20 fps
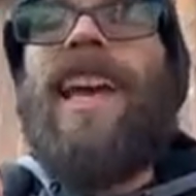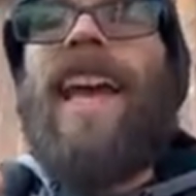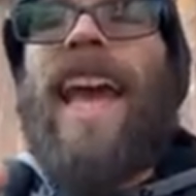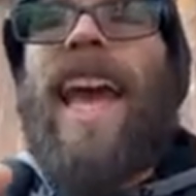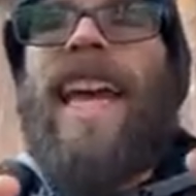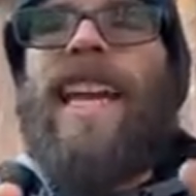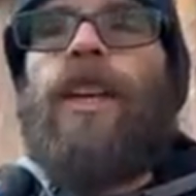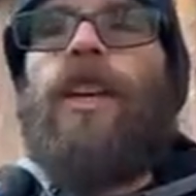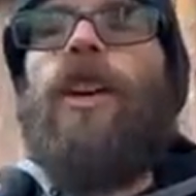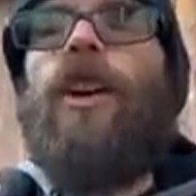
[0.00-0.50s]

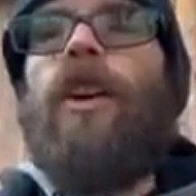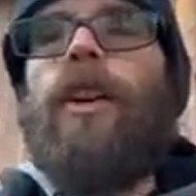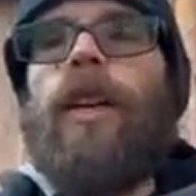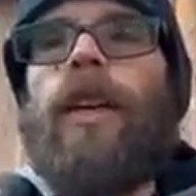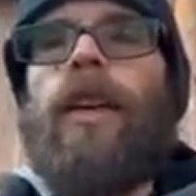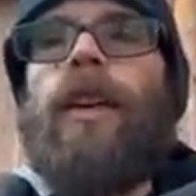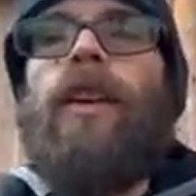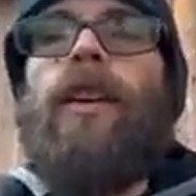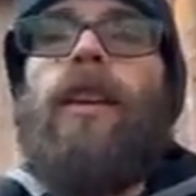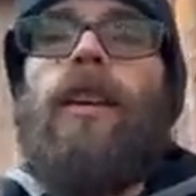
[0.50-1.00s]
and cook
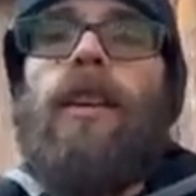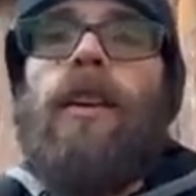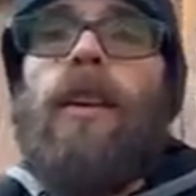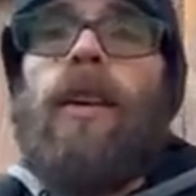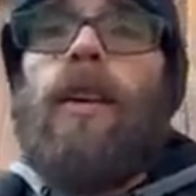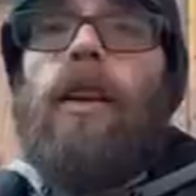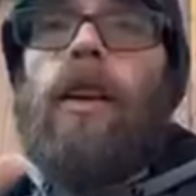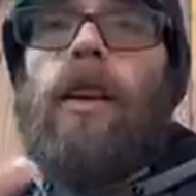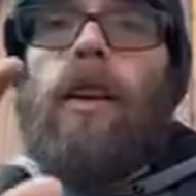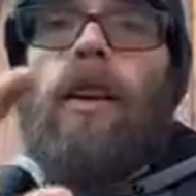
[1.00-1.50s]
it
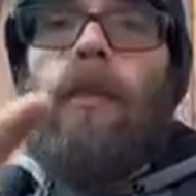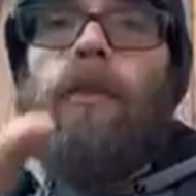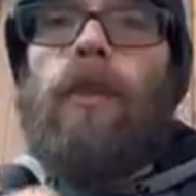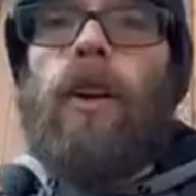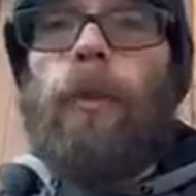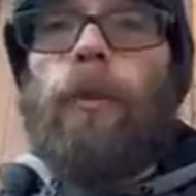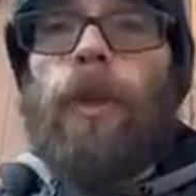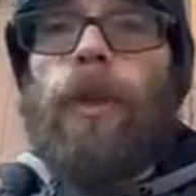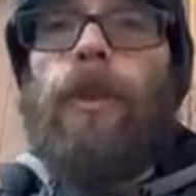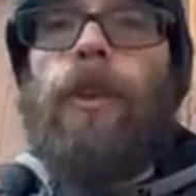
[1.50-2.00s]
for
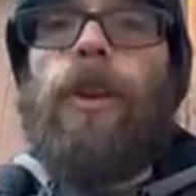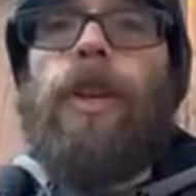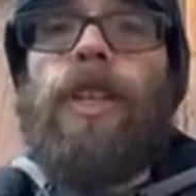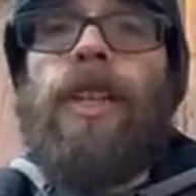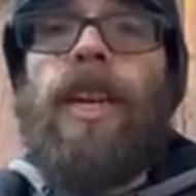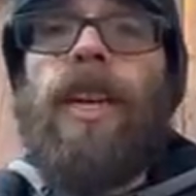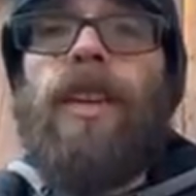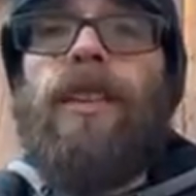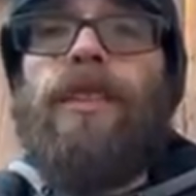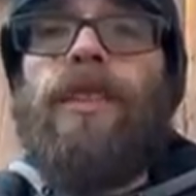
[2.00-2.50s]
up to 30
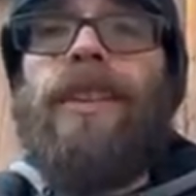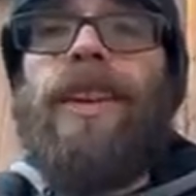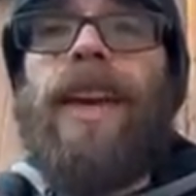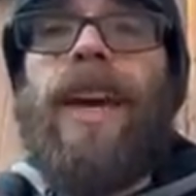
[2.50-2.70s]
days.